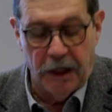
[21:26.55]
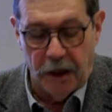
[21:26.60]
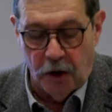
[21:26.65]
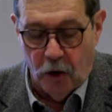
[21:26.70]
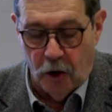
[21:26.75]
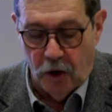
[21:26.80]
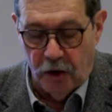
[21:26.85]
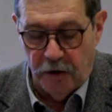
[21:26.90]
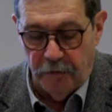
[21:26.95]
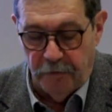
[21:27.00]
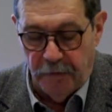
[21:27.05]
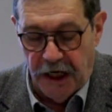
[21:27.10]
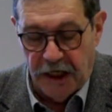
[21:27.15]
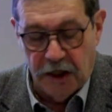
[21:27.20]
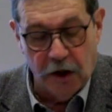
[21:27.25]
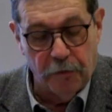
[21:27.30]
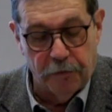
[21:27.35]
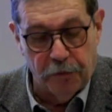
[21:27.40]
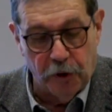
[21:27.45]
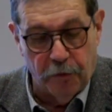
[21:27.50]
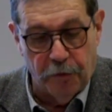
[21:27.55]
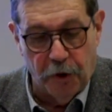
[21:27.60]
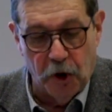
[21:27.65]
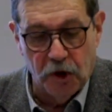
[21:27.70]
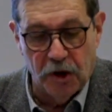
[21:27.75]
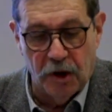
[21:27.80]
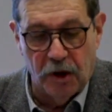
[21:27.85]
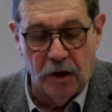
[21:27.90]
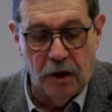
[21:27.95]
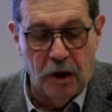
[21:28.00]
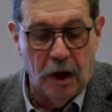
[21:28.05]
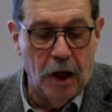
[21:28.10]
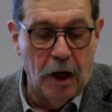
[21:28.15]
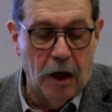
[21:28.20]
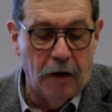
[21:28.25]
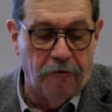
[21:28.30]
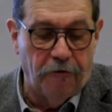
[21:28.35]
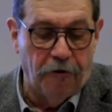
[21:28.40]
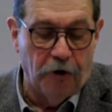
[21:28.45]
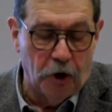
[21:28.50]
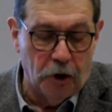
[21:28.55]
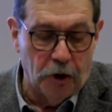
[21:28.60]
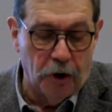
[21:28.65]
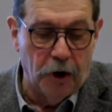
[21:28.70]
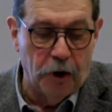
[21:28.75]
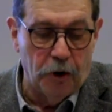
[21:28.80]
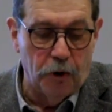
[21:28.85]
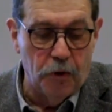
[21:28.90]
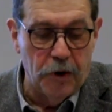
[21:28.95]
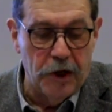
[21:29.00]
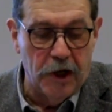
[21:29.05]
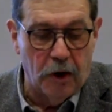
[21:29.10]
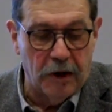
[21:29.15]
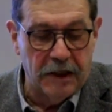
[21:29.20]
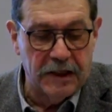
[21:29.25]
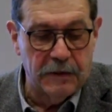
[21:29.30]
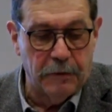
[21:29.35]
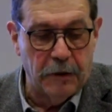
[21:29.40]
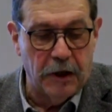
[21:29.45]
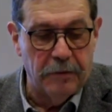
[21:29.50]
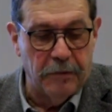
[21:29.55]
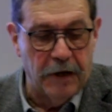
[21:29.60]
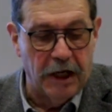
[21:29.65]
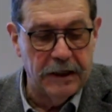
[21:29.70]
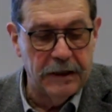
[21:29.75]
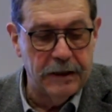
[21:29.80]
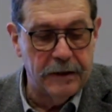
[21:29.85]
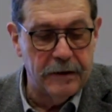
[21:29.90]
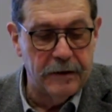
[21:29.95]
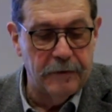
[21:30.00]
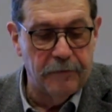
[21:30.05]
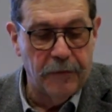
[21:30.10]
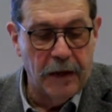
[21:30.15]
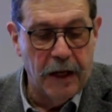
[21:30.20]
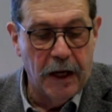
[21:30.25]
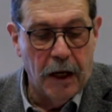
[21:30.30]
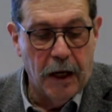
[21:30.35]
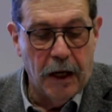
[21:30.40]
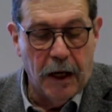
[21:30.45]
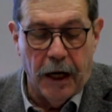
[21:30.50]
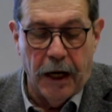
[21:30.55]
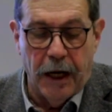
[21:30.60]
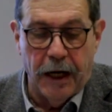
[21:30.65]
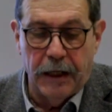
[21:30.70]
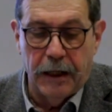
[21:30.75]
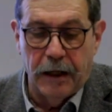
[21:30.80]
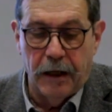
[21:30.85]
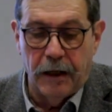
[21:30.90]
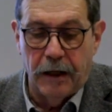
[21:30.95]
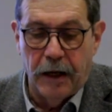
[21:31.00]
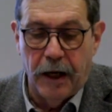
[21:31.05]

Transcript: and Holt make a proposal for a real experiment, and